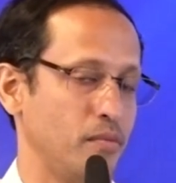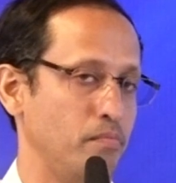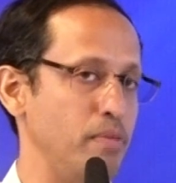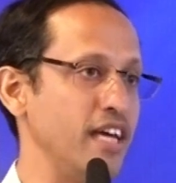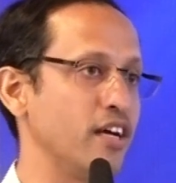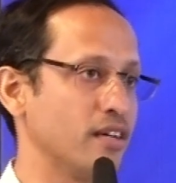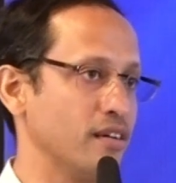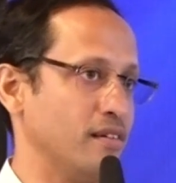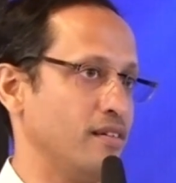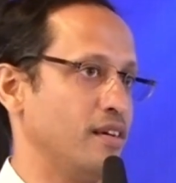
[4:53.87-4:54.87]
being
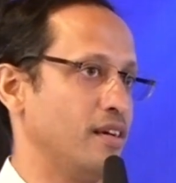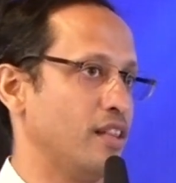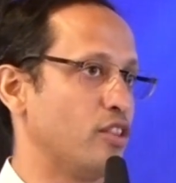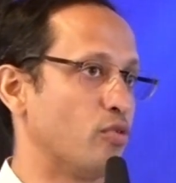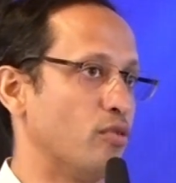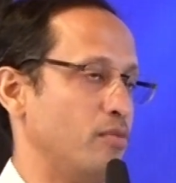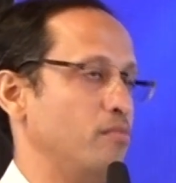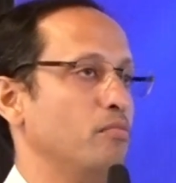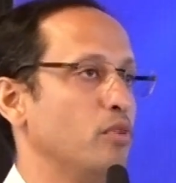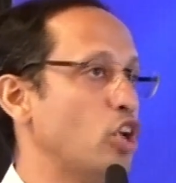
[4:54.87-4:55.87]

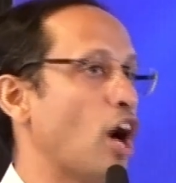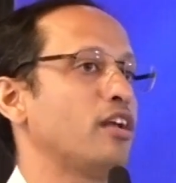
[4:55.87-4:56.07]
not